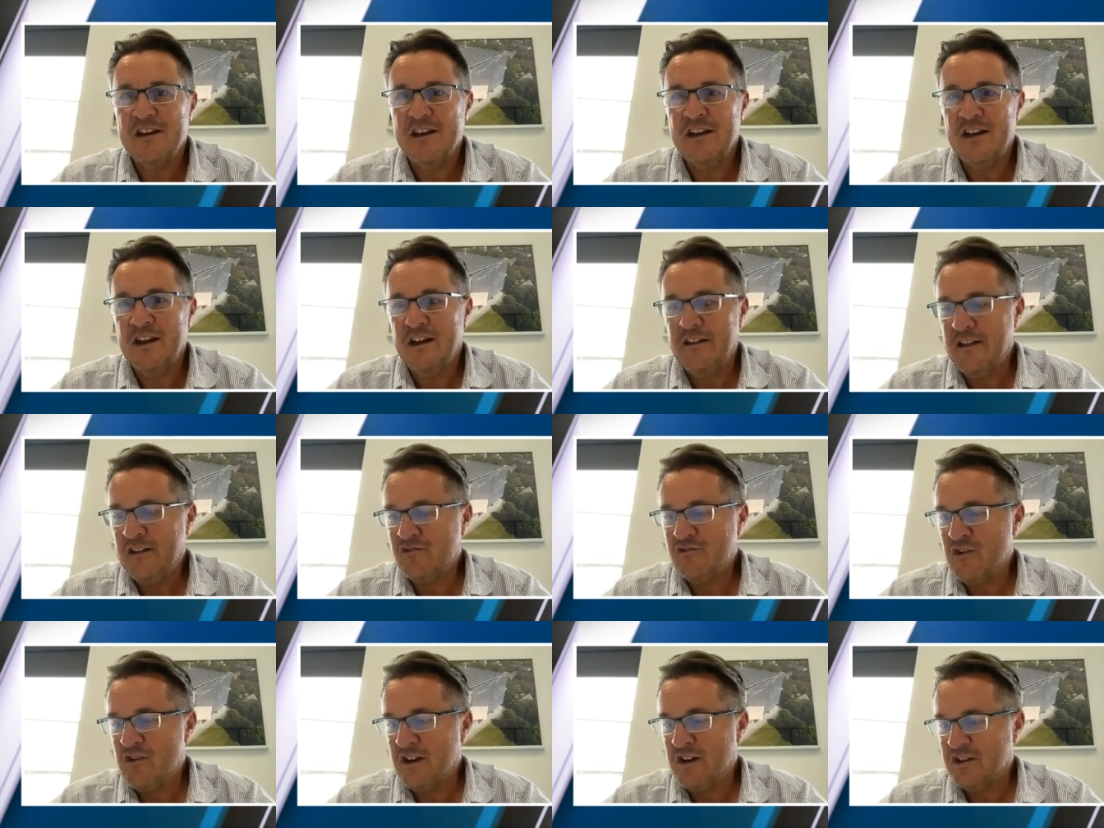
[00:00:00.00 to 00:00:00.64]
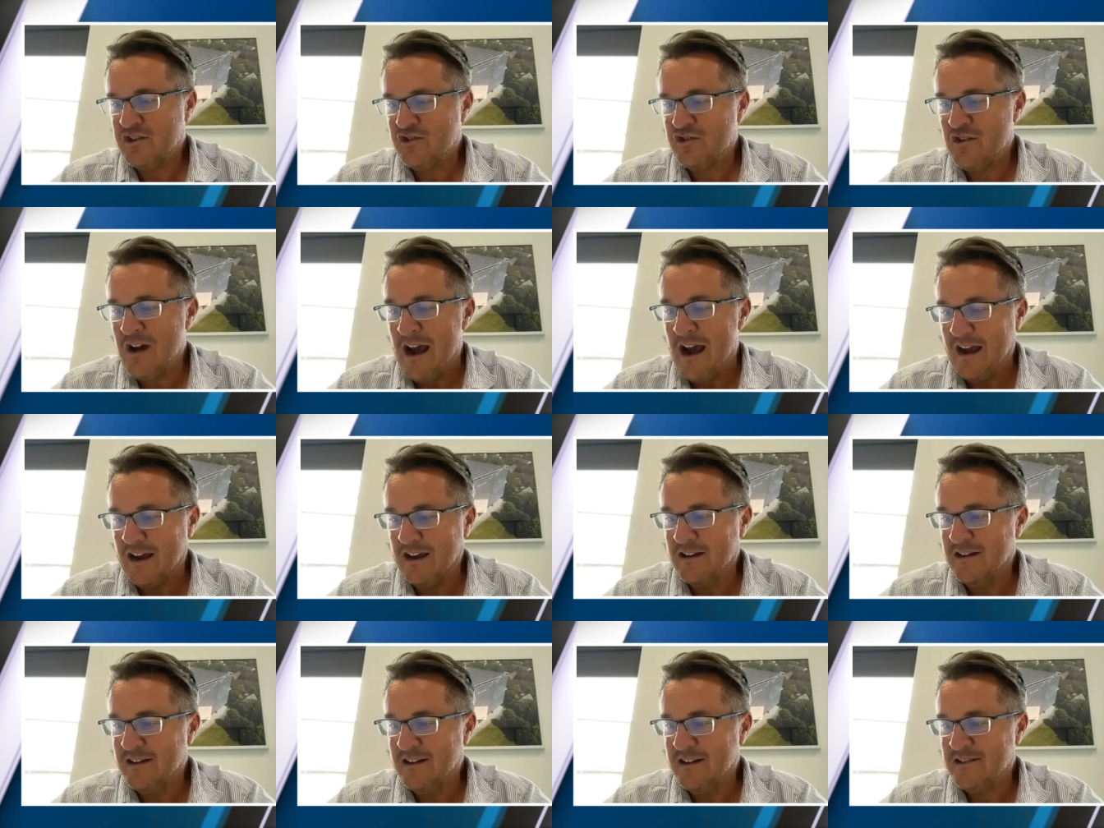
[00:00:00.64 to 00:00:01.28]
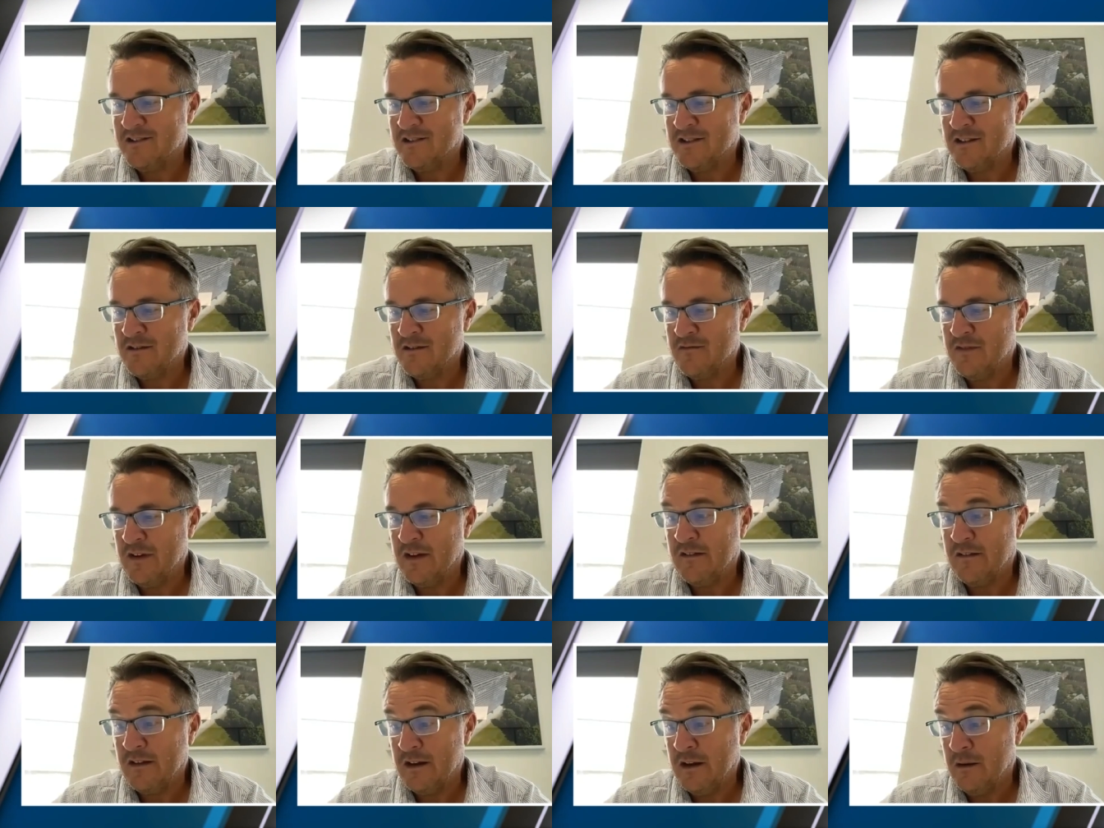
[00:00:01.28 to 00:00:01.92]
you know they're trying to track condition of
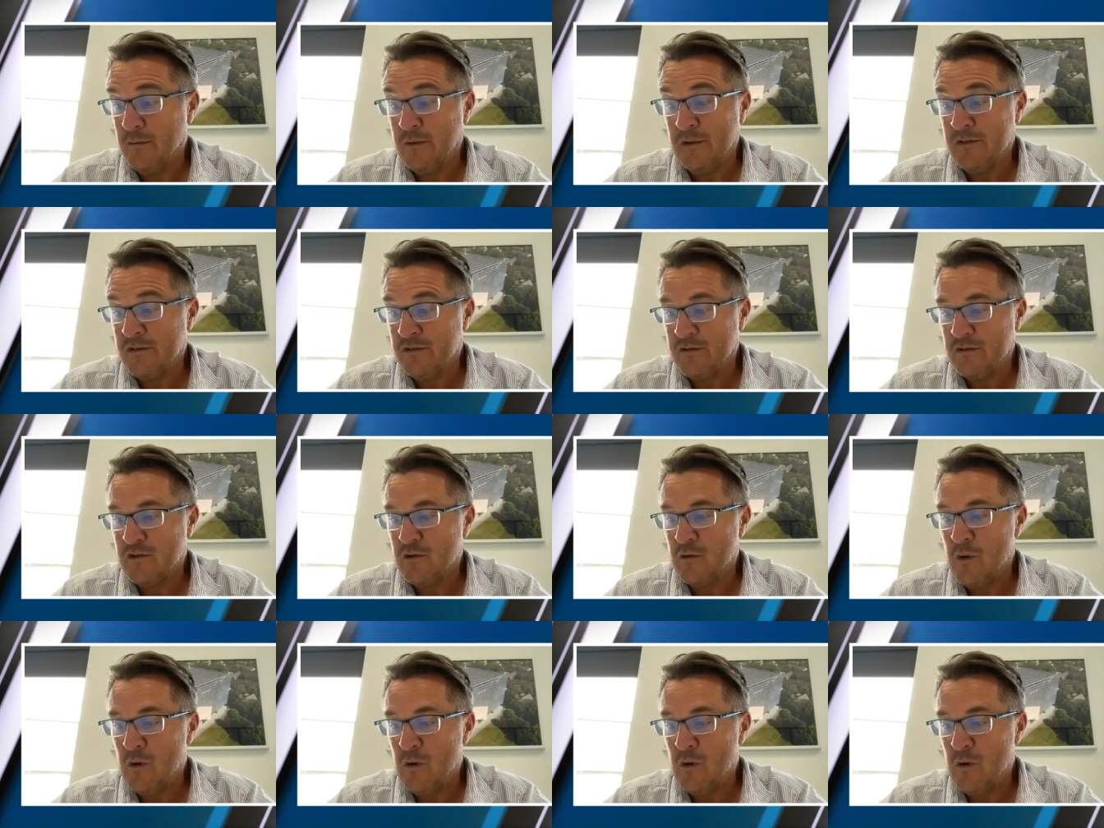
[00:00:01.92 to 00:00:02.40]
things and it was